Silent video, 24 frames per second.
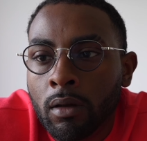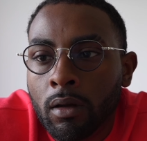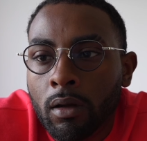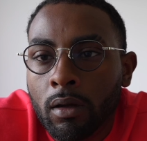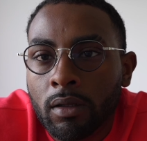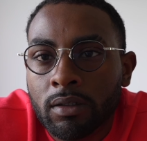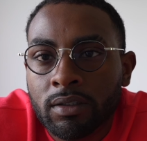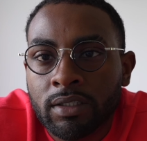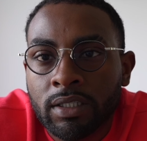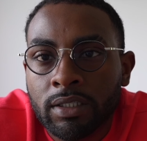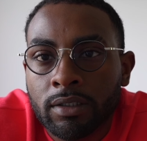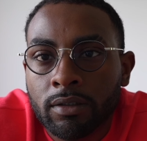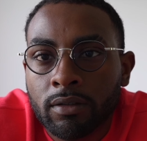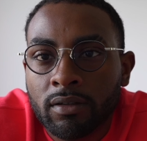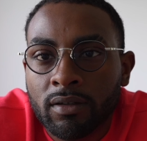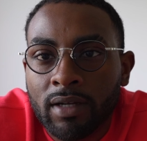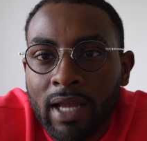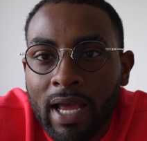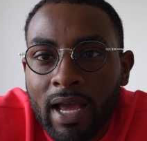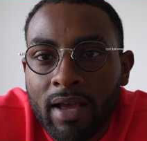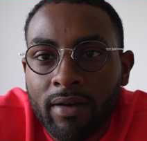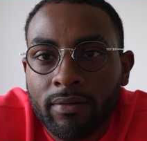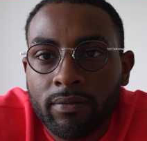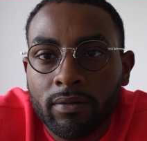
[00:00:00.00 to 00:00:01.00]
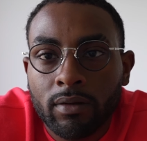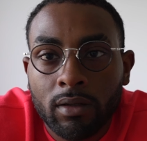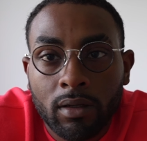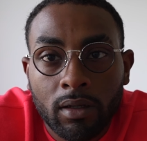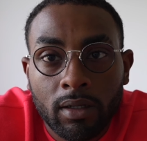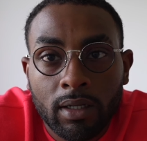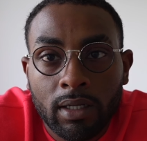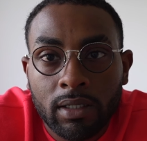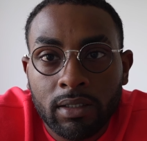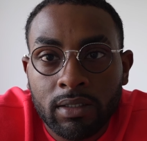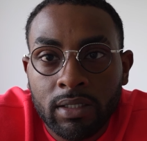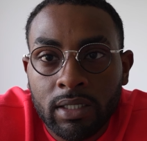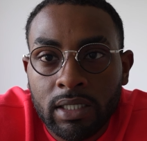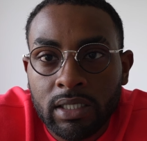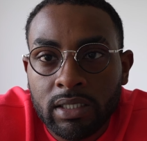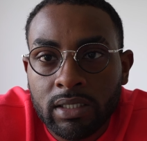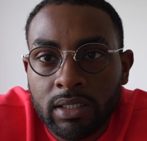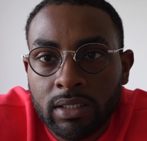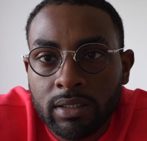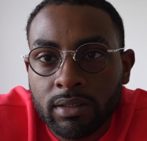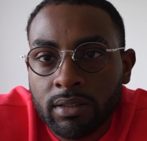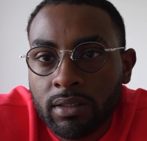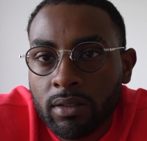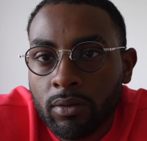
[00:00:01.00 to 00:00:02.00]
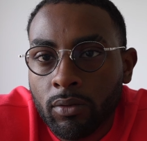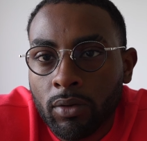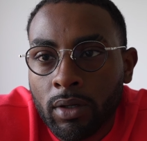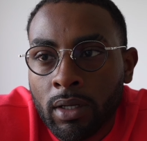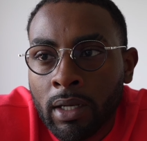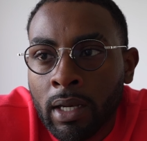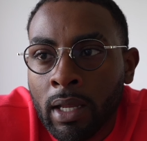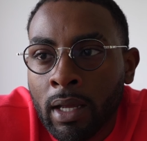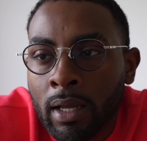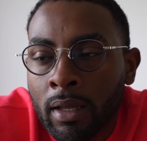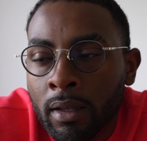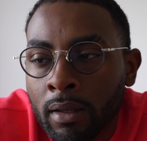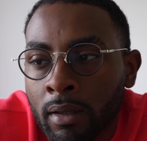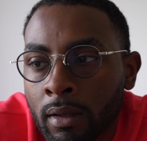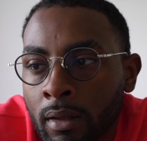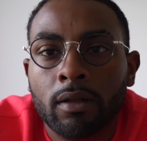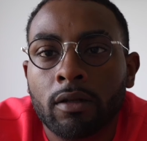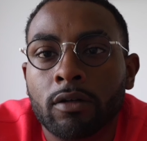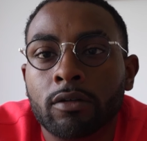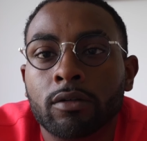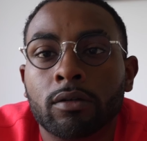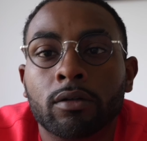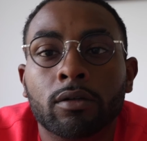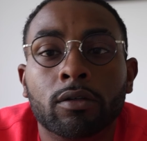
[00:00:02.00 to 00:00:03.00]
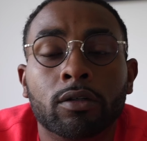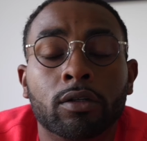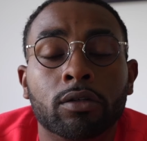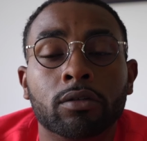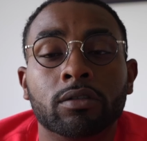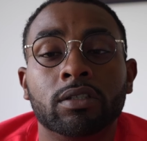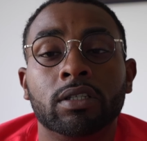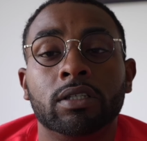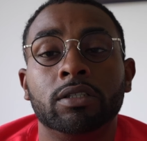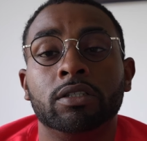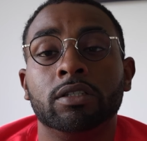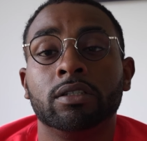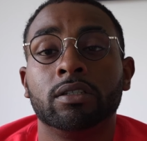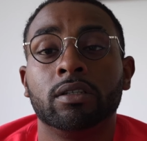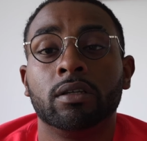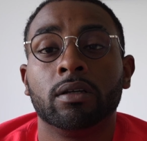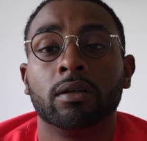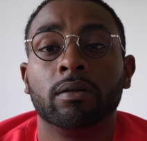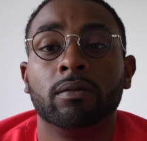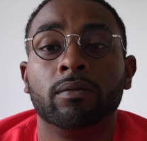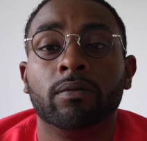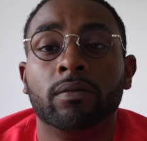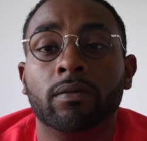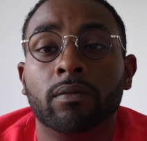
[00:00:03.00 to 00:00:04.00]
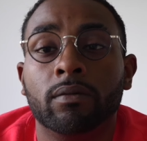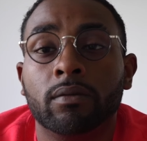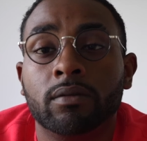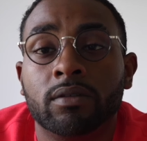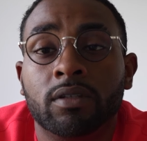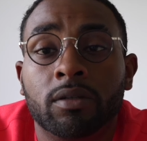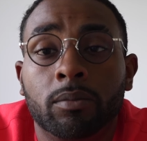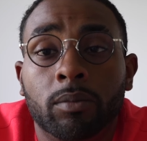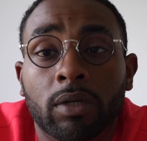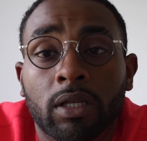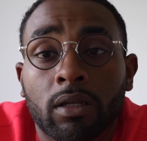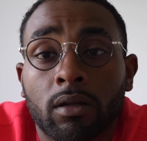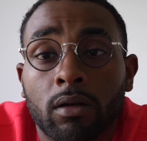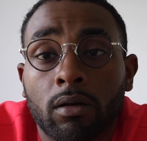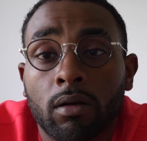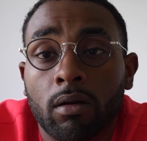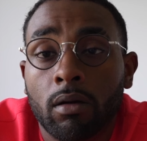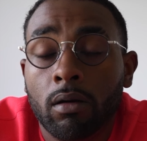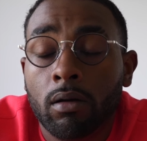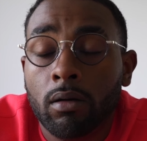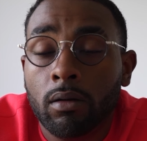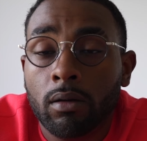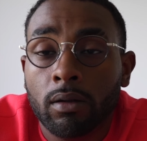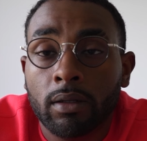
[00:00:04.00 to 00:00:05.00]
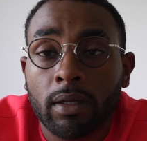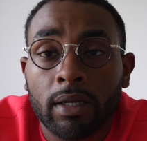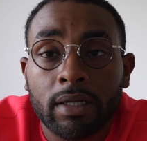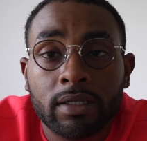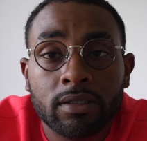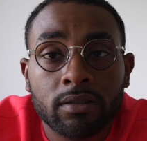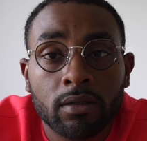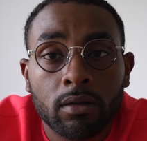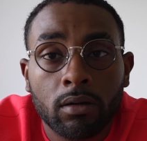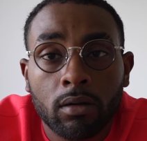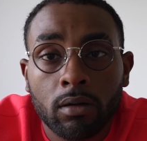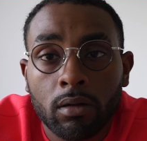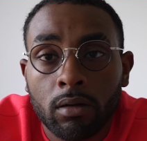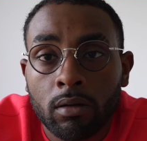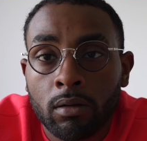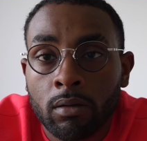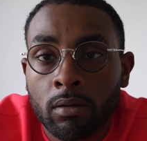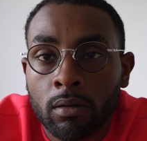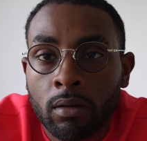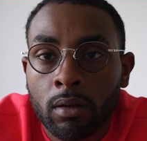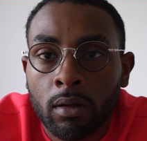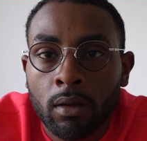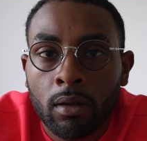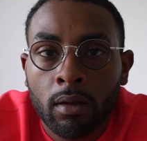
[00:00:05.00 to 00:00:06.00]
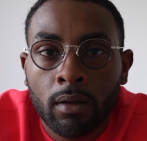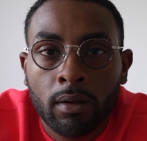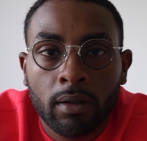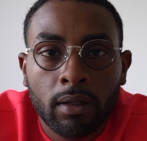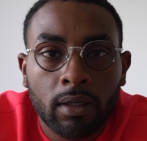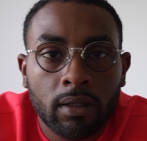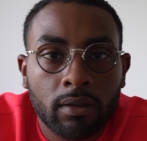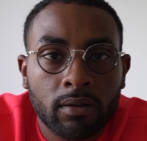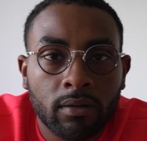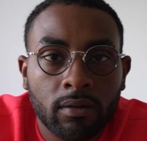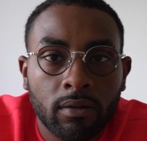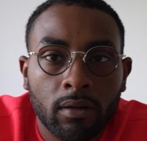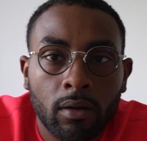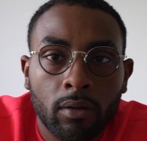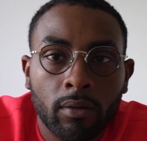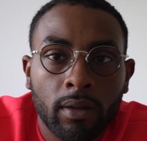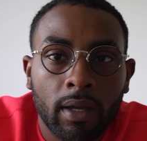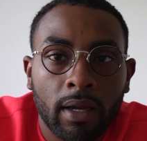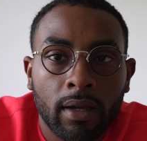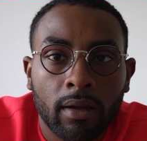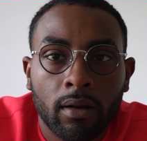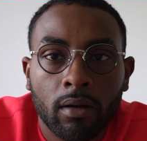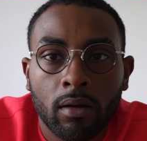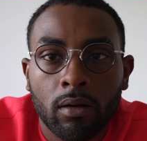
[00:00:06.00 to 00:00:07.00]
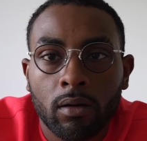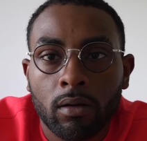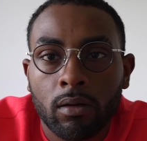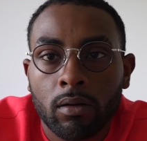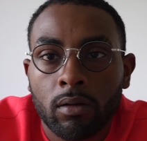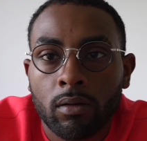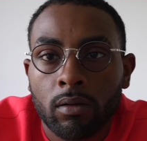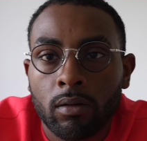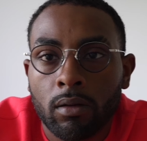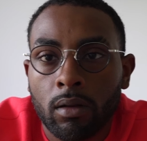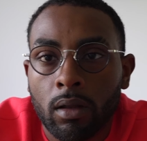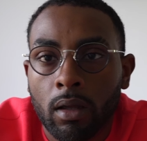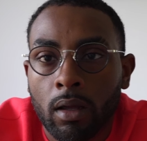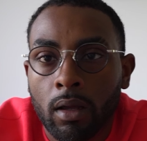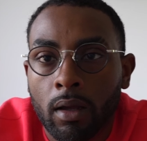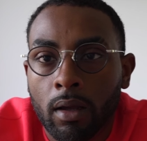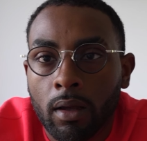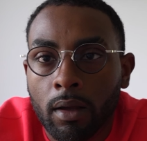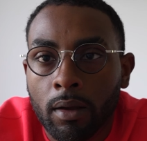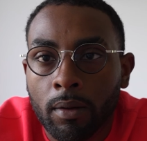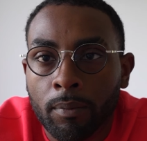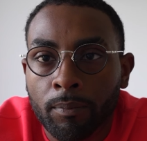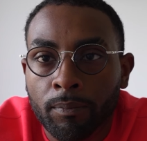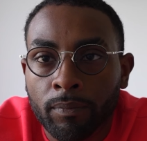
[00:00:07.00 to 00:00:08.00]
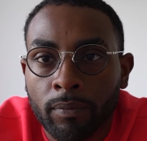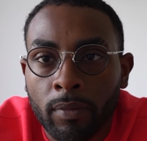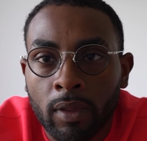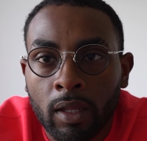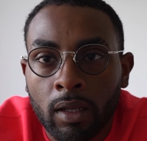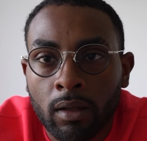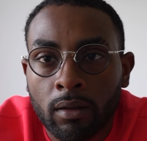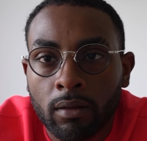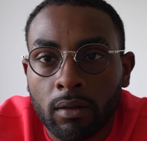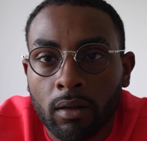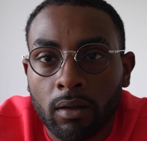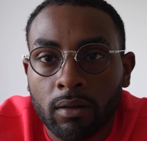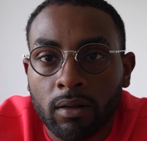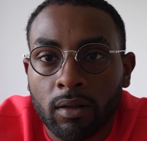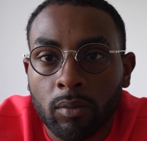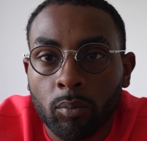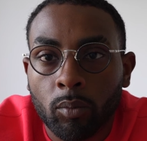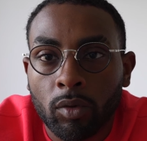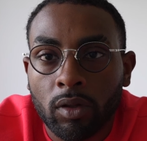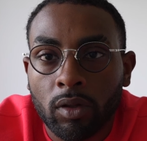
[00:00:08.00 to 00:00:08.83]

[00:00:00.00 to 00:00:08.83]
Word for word: on Tinder have good intentions and whatnot. They're usually just looking to meet a girl, a nice girl, get to know that girl, um, nothing